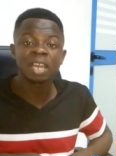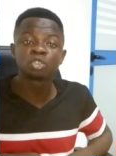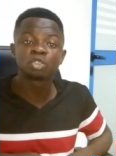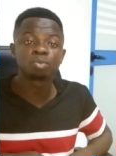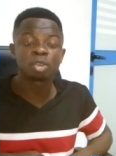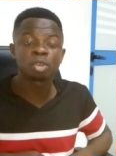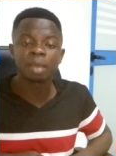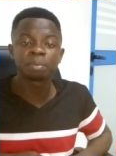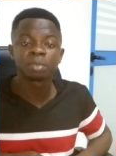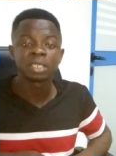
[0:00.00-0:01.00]
So that is
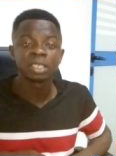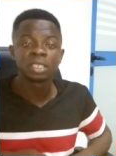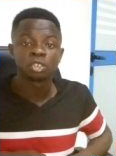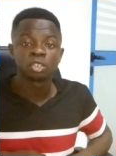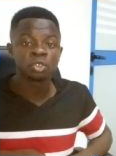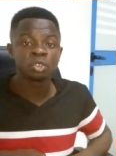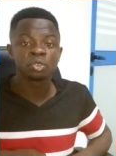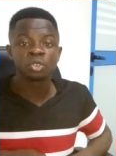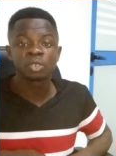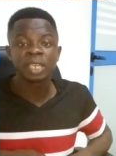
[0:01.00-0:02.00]
it.
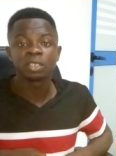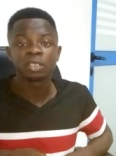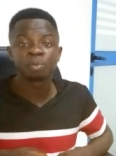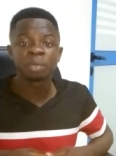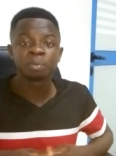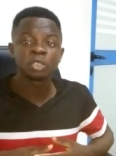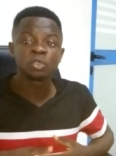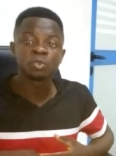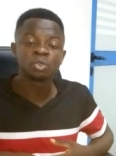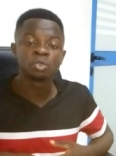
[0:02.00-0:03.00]
So if in case you are
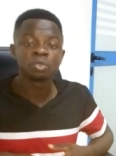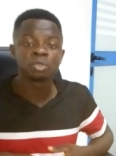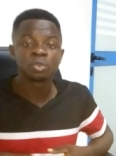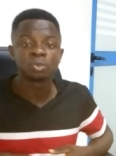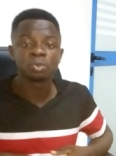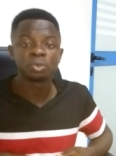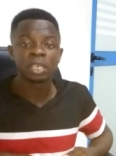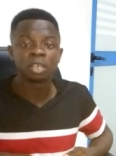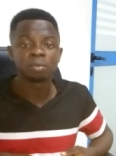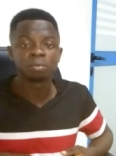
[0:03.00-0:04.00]
watching this
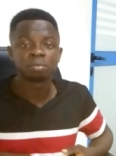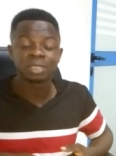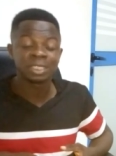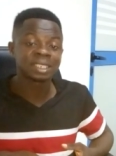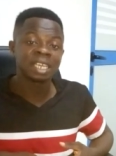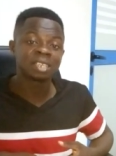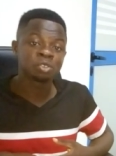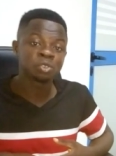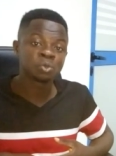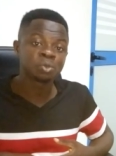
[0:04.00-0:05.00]
video and you like
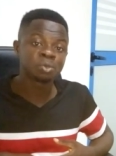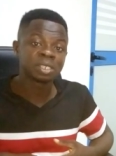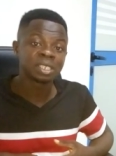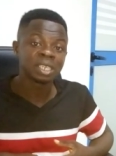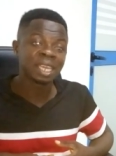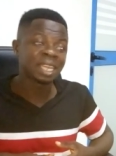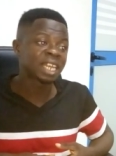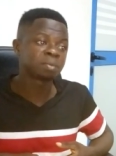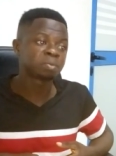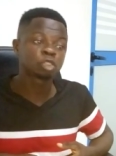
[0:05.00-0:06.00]
whatever
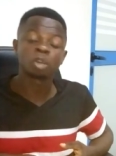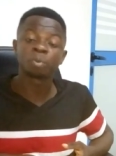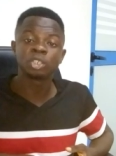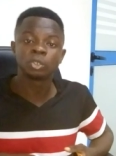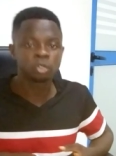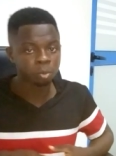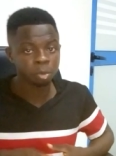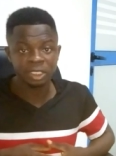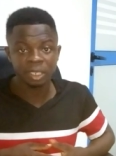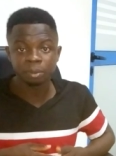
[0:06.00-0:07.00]
I said and stuff,
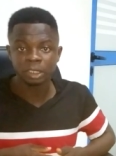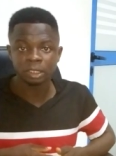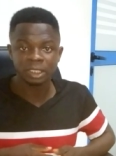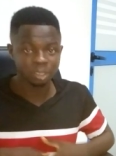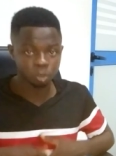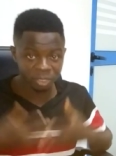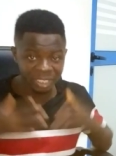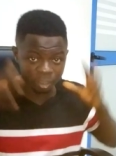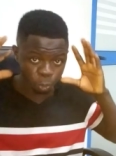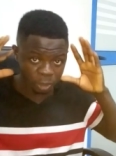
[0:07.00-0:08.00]
please
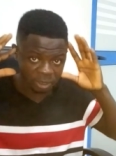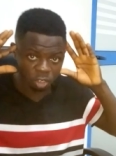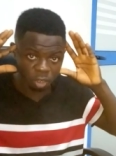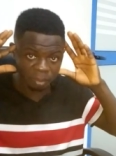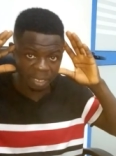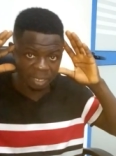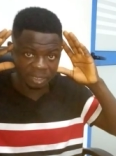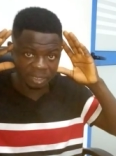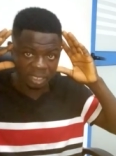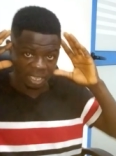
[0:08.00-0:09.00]
don't forget to
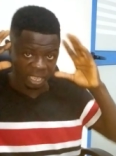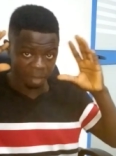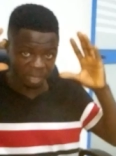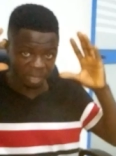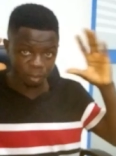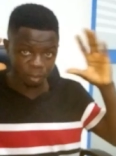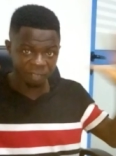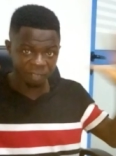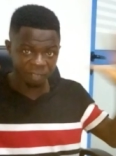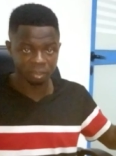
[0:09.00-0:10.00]
subscribe to my channel, like
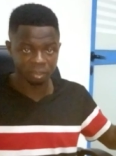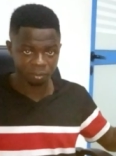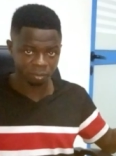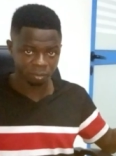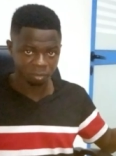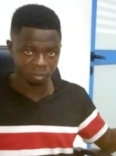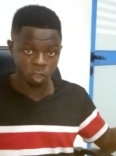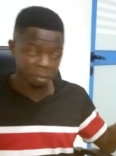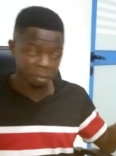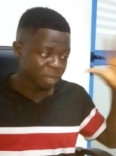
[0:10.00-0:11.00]
the video and comment
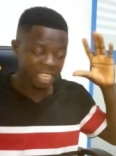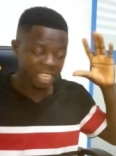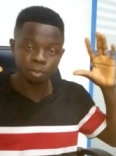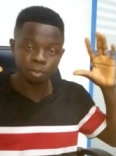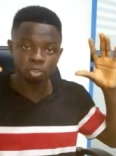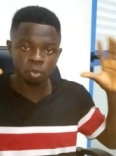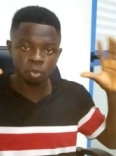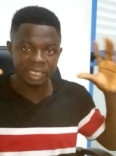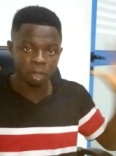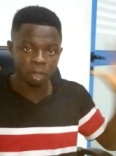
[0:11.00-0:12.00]
as well, so that the
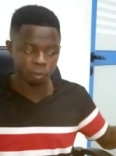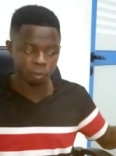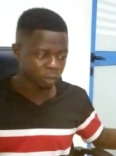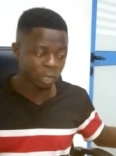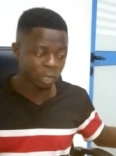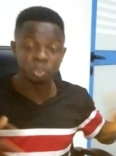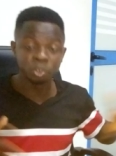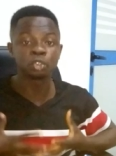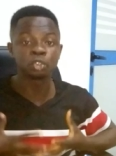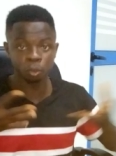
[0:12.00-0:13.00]
YouTube algorithm also
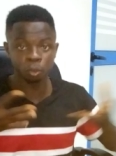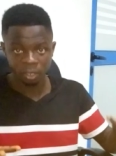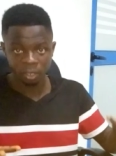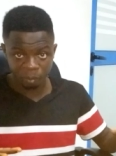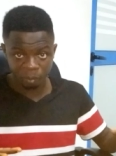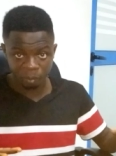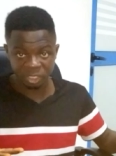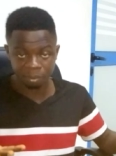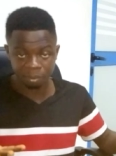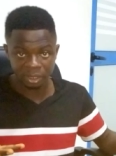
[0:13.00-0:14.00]
can pick as people have
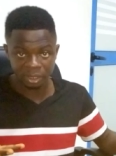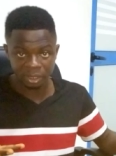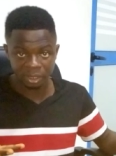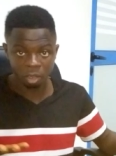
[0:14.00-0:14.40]
been saying.